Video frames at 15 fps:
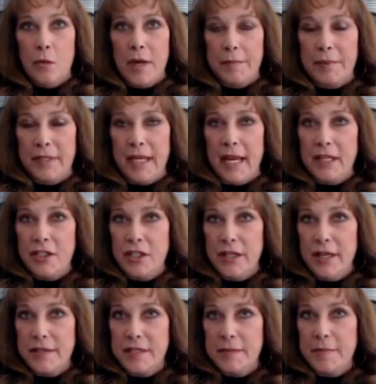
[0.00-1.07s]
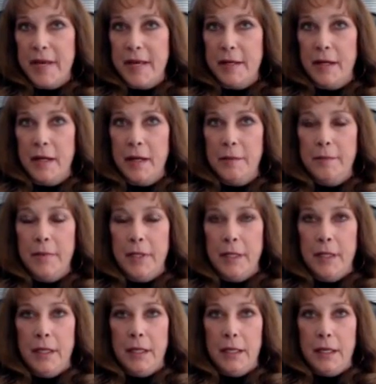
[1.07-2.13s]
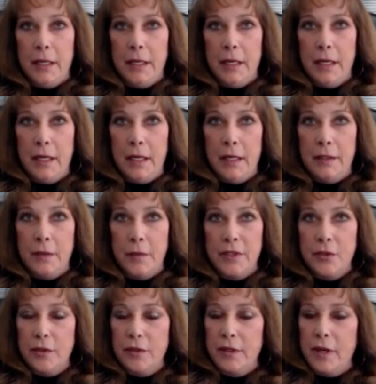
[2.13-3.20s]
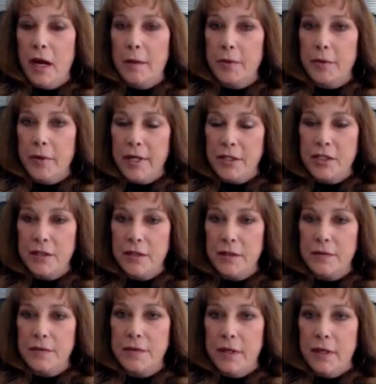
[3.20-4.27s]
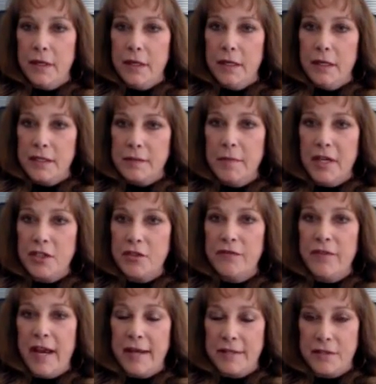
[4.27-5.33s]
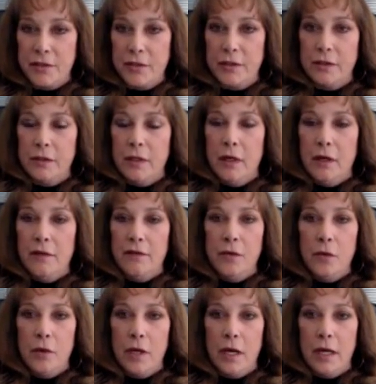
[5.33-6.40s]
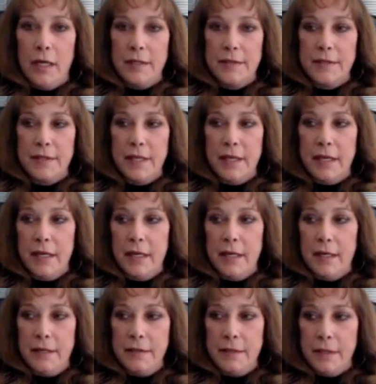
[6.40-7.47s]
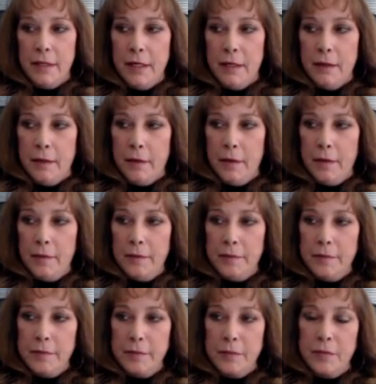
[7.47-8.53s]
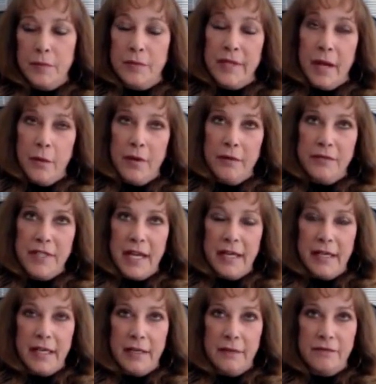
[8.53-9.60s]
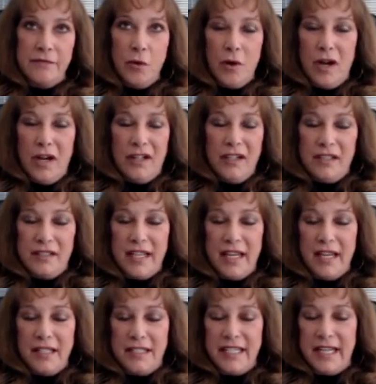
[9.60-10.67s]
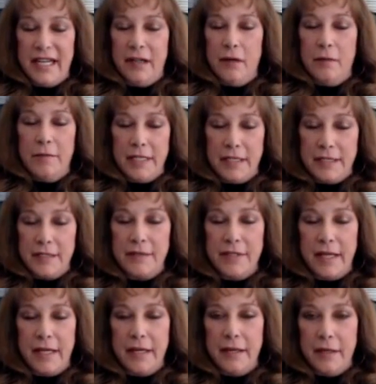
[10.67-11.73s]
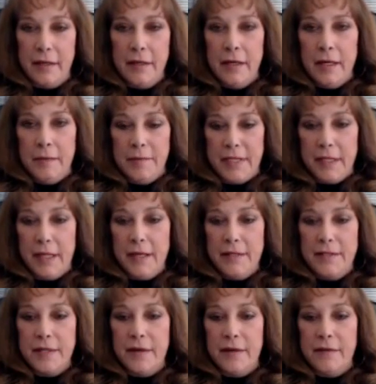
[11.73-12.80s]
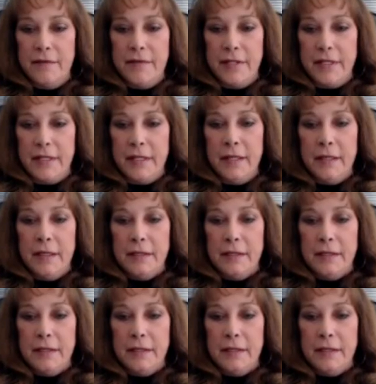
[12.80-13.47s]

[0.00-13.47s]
Replication has sped up, and the return to operations is much faster for us. And now we've taken 410 terabytes of data because of the